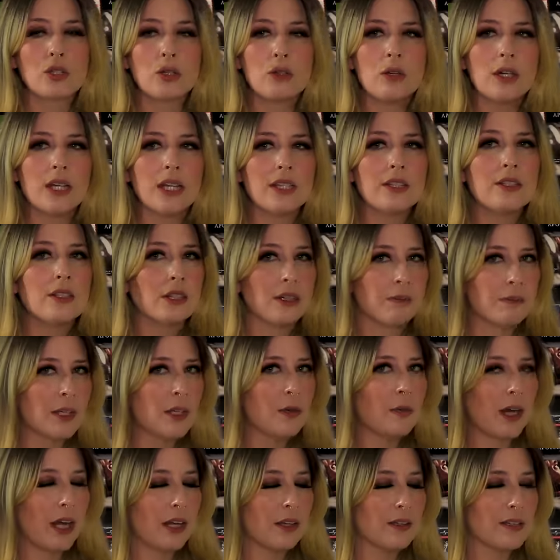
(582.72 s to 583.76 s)
So it took me
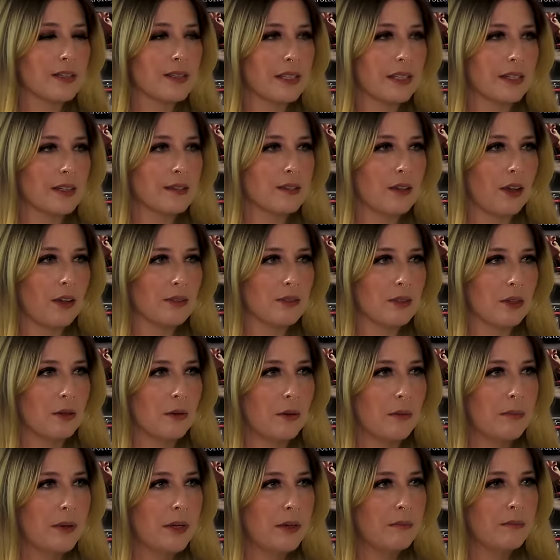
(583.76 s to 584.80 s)
a while to see this
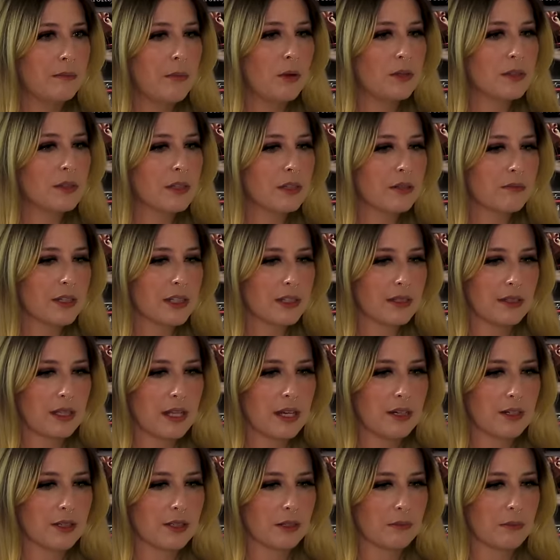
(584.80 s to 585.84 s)
also. But most of the reason
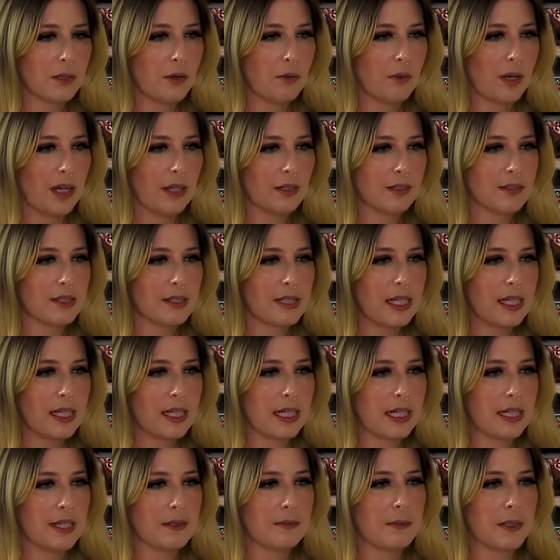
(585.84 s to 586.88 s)
that it took me a while to see
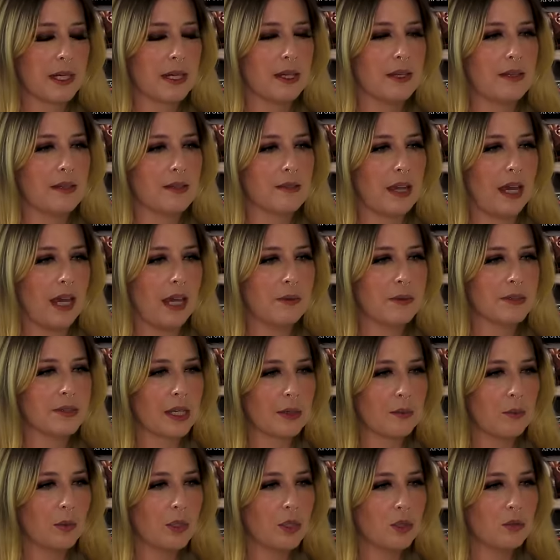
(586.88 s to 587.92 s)
it is because I was
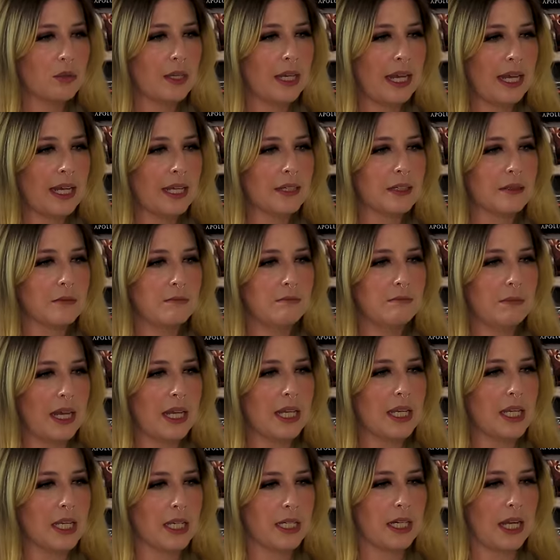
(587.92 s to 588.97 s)
like, well, you can't
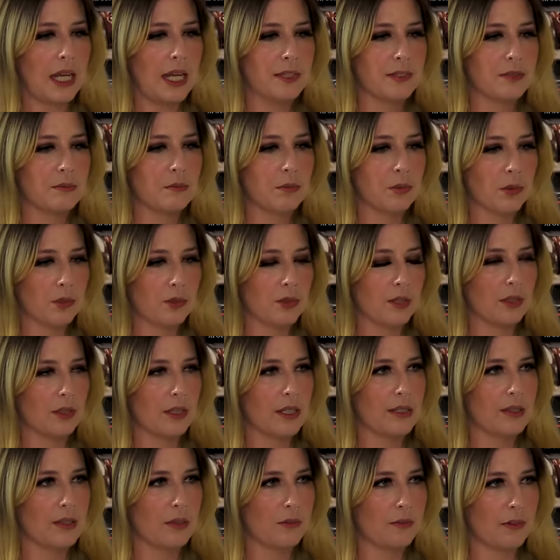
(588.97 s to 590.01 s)
make it as brutal
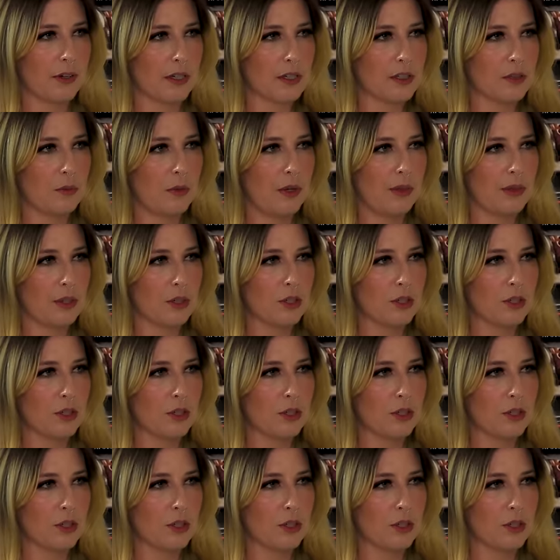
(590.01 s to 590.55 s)
as the first one.